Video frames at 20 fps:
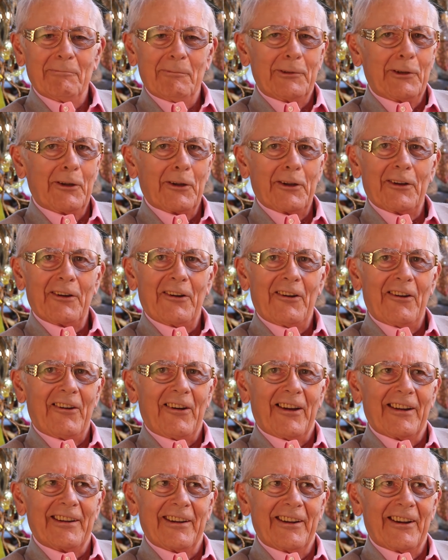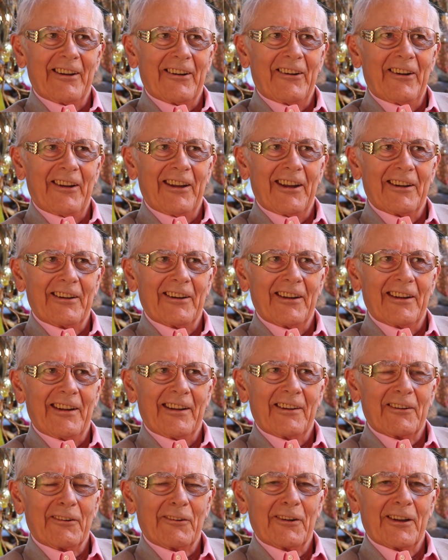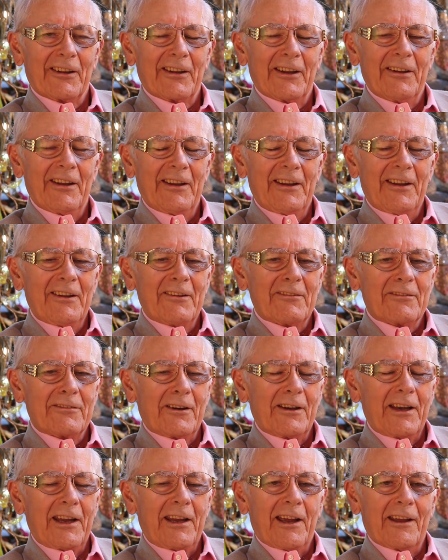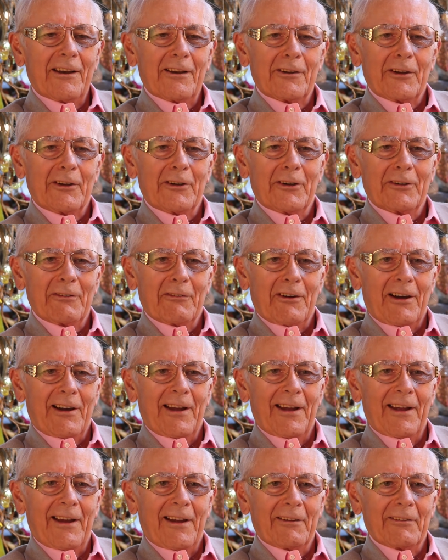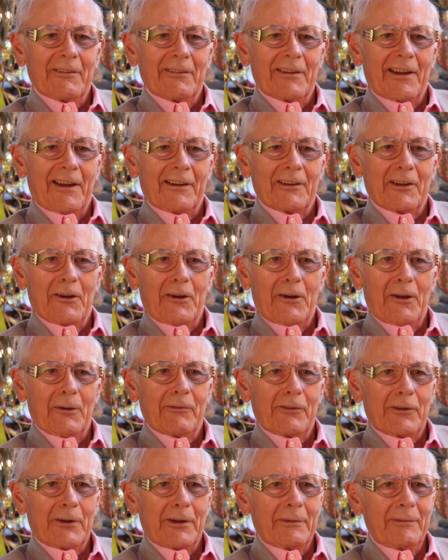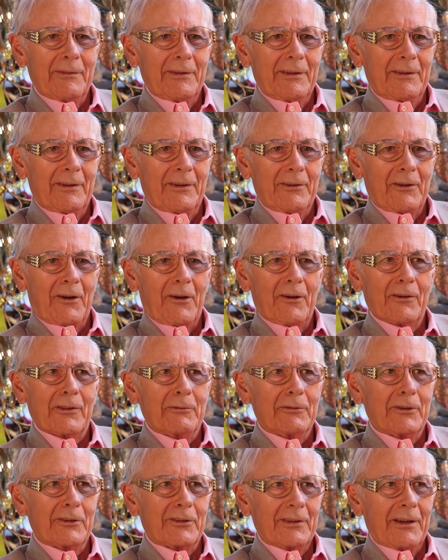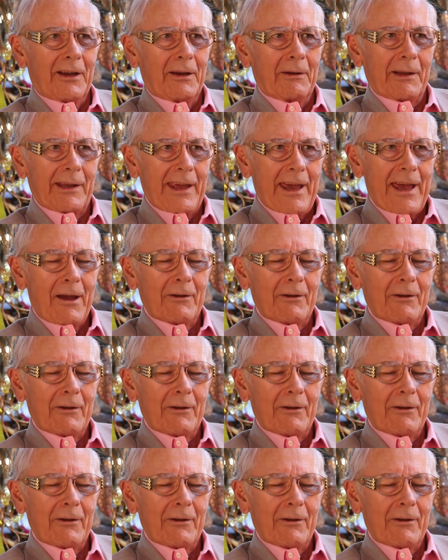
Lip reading: took it on, you know. And a really funny anecdote why I got called for a dog that was a